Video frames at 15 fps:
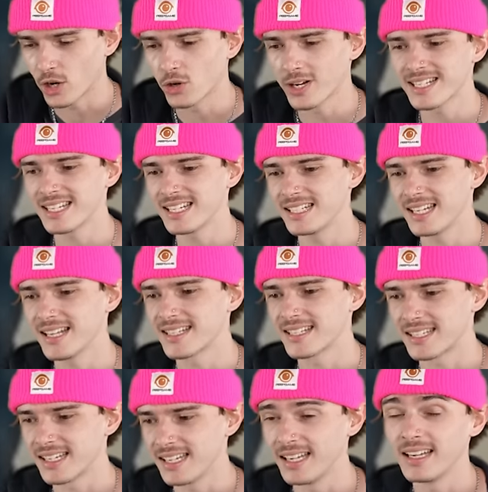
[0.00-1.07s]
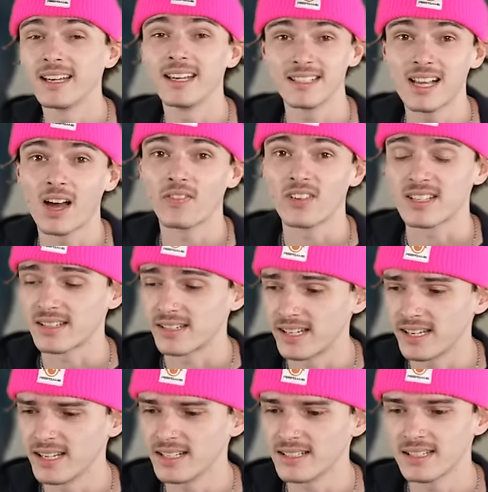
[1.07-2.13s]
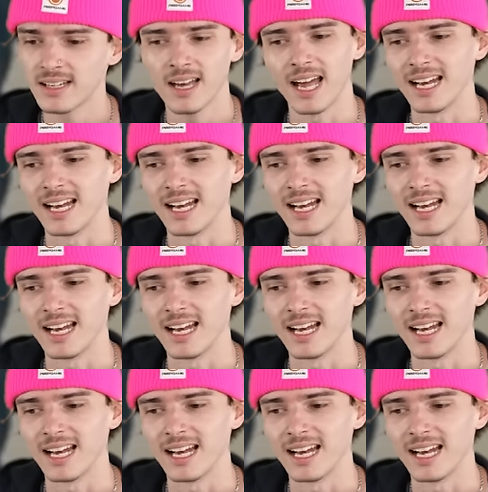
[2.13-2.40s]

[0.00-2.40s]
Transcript: Crazy DC, he's got the stees,